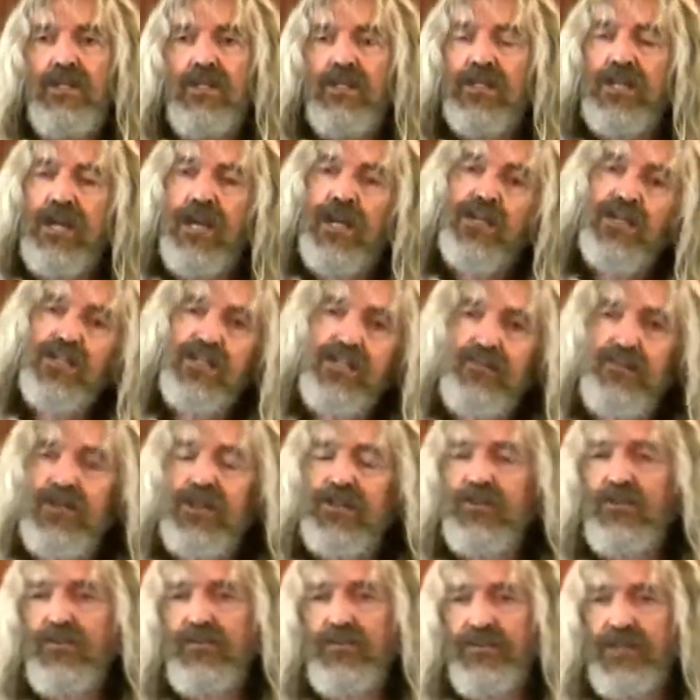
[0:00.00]
God is the
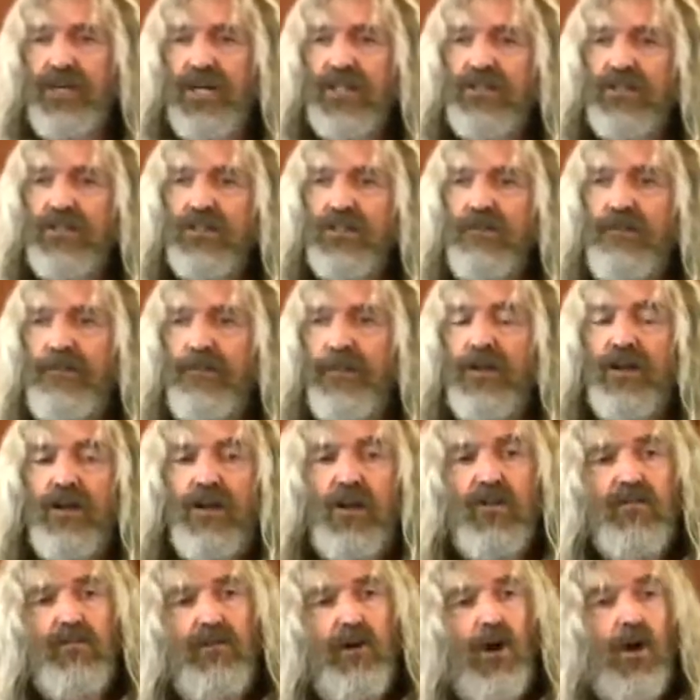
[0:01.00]
mother and father
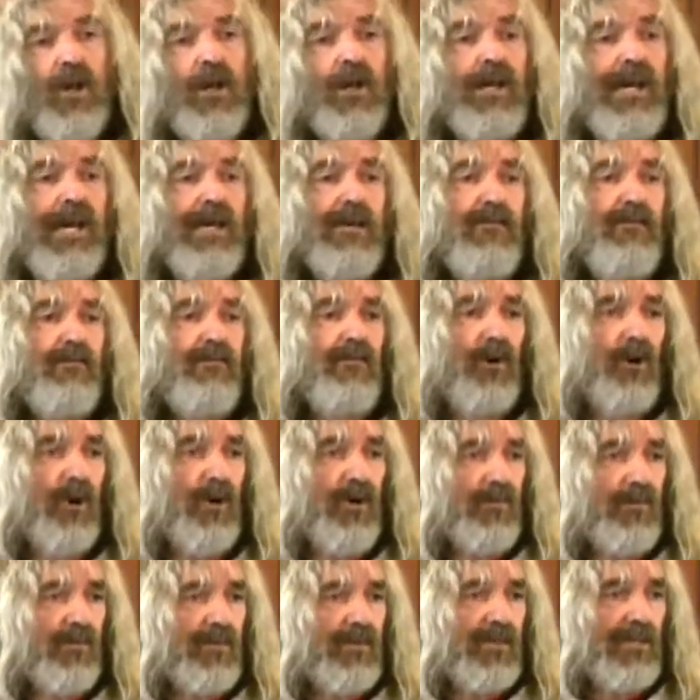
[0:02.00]
of all life
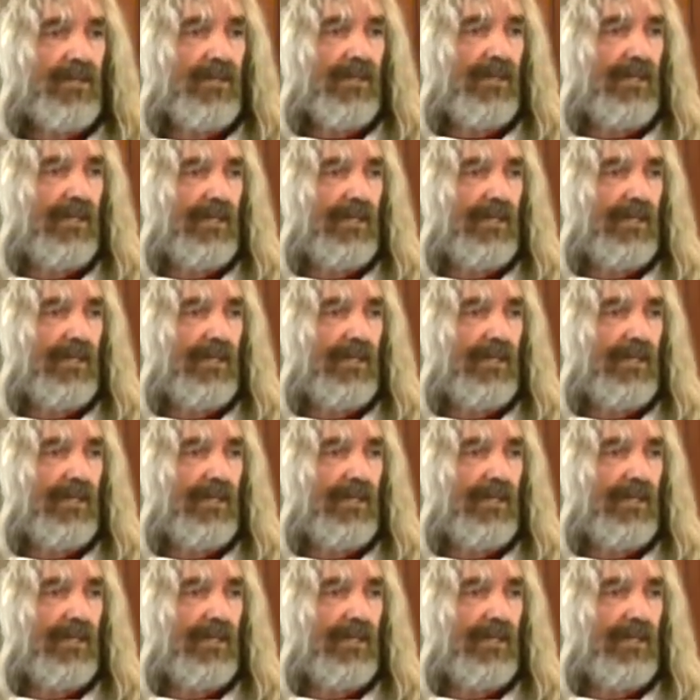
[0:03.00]
forms.